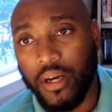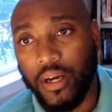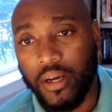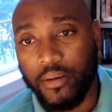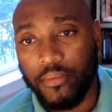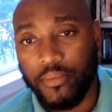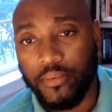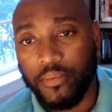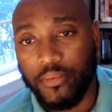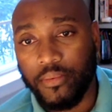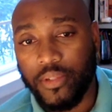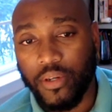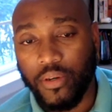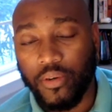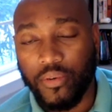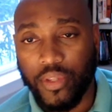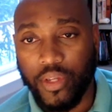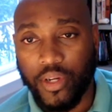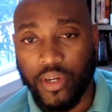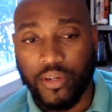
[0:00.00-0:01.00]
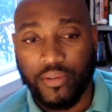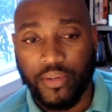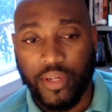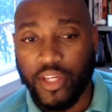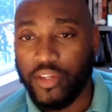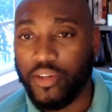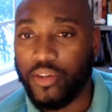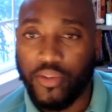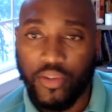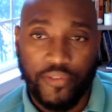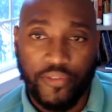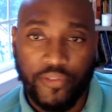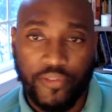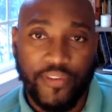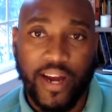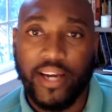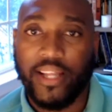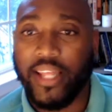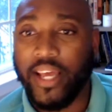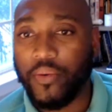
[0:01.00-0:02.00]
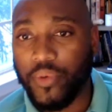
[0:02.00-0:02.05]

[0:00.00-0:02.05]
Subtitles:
So you're finding that with the